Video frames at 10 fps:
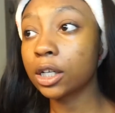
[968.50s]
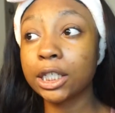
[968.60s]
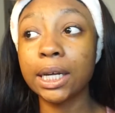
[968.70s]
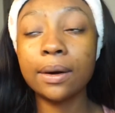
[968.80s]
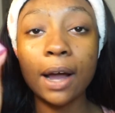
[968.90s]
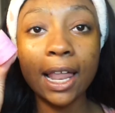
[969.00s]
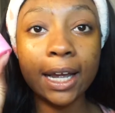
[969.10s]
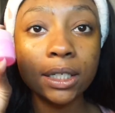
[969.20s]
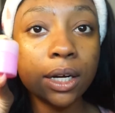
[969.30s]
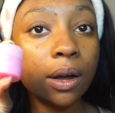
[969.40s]
So I
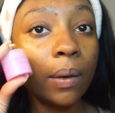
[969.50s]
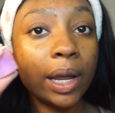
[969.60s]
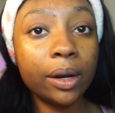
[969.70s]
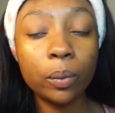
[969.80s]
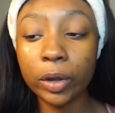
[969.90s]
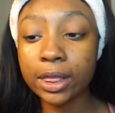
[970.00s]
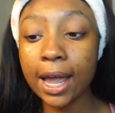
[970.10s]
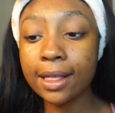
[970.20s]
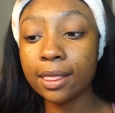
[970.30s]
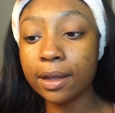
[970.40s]
like to go in with
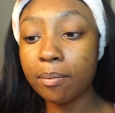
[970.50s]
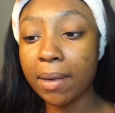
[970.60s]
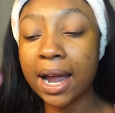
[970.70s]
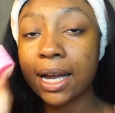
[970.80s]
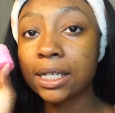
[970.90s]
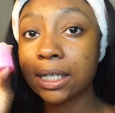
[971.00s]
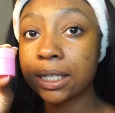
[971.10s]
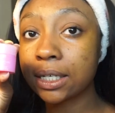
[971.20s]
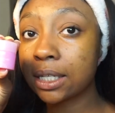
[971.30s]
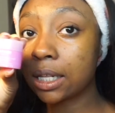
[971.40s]
a lip mask.
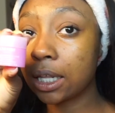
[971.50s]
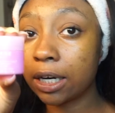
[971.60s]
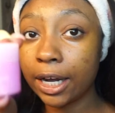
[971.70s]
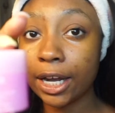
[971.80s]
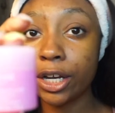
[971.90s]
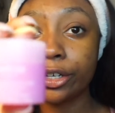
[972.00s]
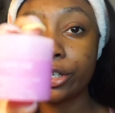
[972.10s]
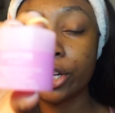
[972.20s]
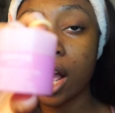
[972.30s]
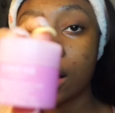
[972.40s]
This is the
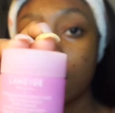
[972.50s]
Laneige